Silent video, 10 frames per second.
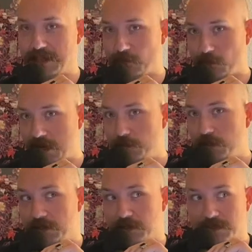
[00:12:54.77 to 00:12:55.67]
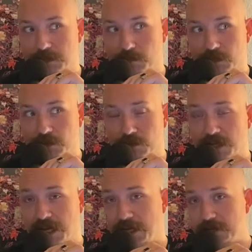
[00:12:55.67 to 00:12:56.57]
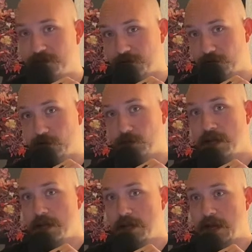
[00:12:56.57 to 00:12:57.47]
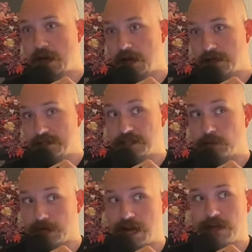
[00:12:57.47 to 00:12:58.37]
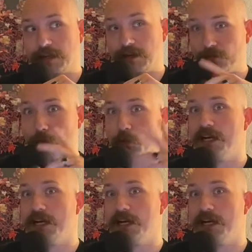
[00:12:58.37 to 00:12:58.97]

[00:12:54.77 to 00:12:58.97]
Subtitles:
the red pill is the pill you take to see reality for what it